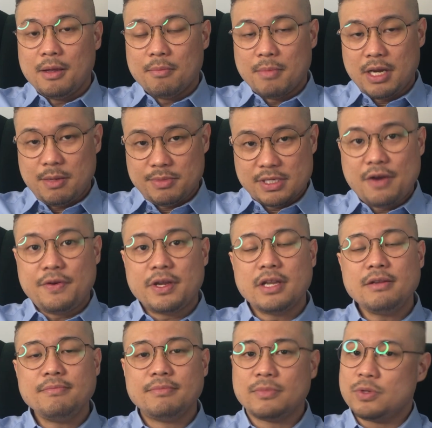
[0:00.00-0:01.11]
My name is
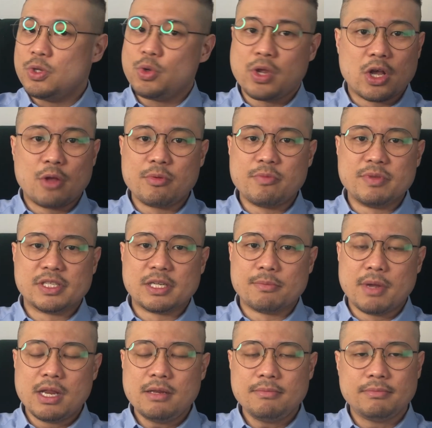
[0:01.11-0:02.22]
Aragon. You can call me Mr.
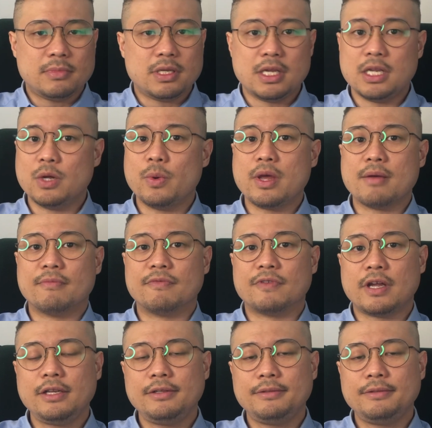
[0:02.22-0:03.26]
Mun. Either way, I'm fine.